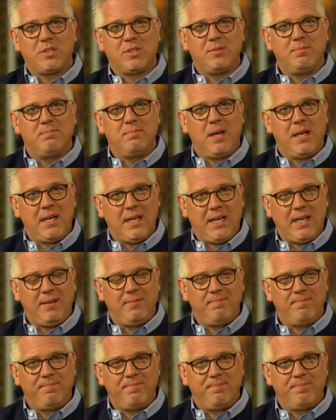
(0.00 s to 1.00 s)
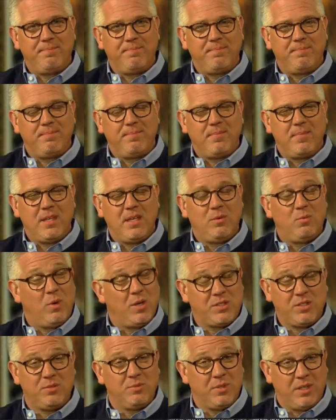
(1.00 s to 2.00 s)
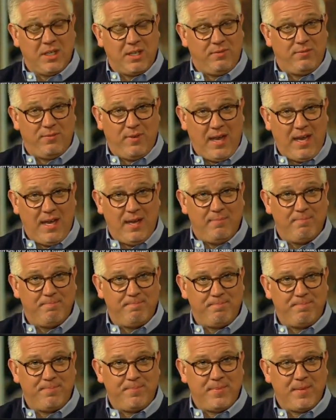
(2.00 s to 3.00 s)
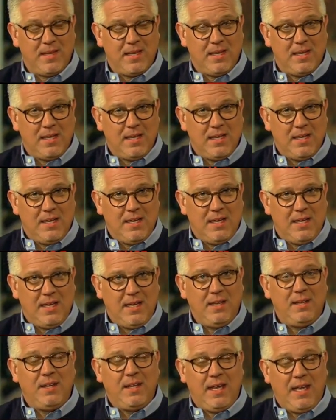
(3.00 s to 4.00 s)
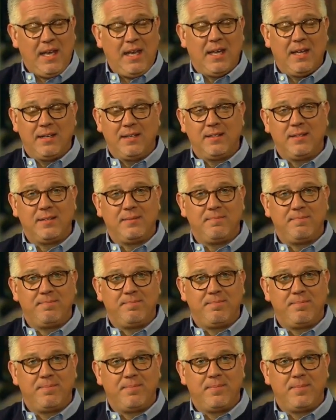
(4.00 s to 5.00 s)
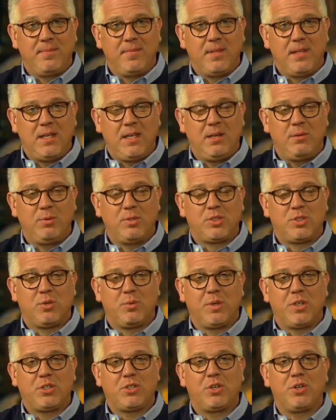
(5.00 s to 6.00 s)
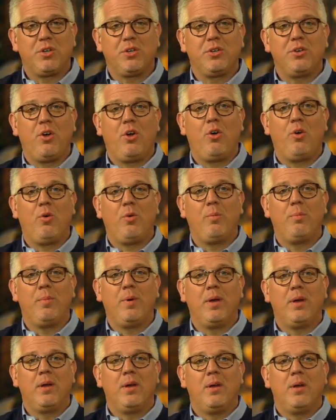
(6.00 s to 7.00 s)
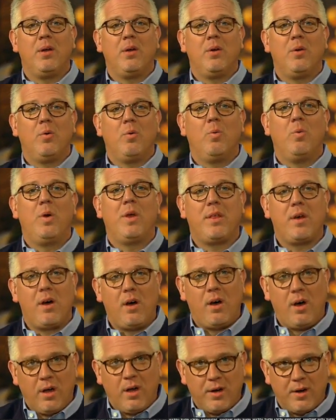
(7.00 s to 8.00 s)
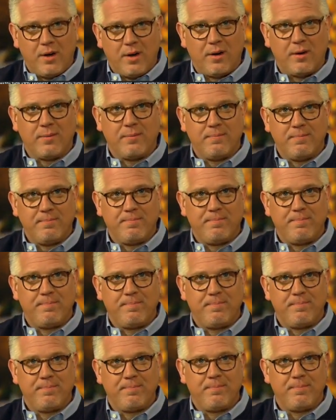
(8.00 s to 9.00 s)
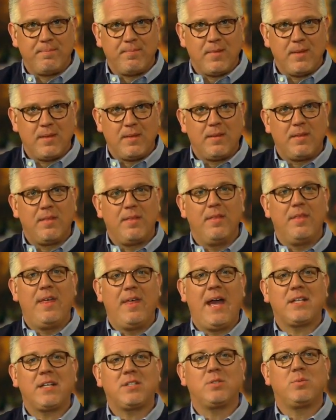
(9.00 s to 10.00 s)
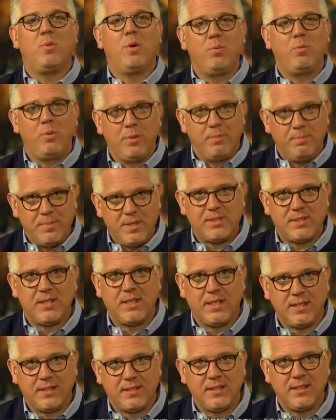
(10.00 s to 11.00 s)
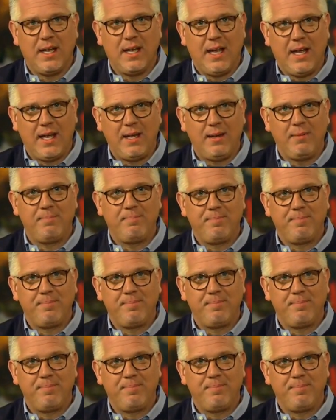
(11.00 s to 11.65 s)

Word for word: wasn't money, it wasn't really fame. In the end, it was to return home with honor. That's what we're missing today.